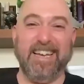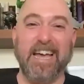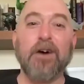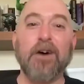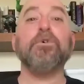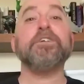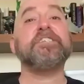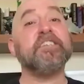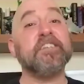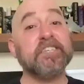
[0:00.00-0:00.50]

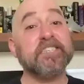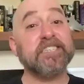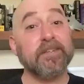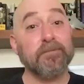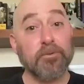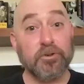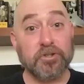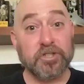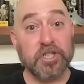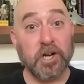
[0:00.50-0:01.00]
Was it a
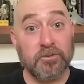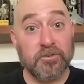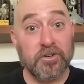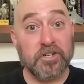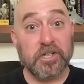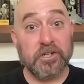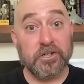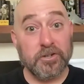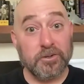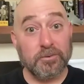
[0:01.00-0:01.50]
similar tone to
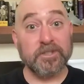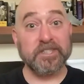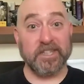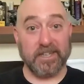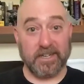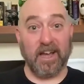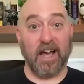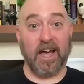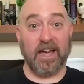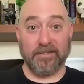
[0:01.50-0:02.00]
Goon? Was it a
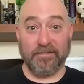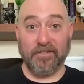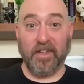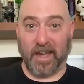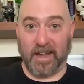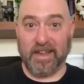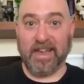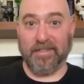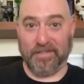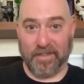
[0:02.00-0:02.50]
kind of, like,
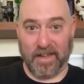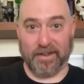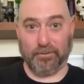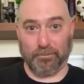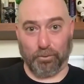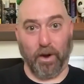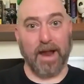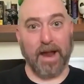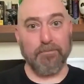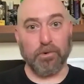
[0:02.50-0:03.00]
again, like
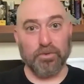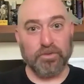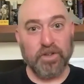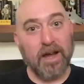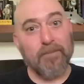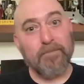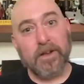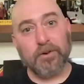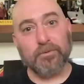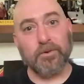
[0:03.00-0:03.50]
ribald
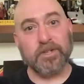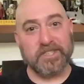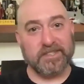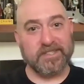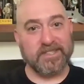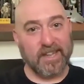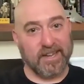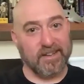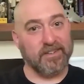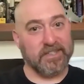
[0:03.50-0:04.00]
comedy, or was it
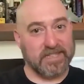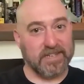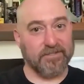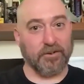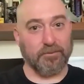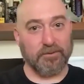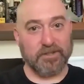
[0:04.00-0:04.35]
slightly different?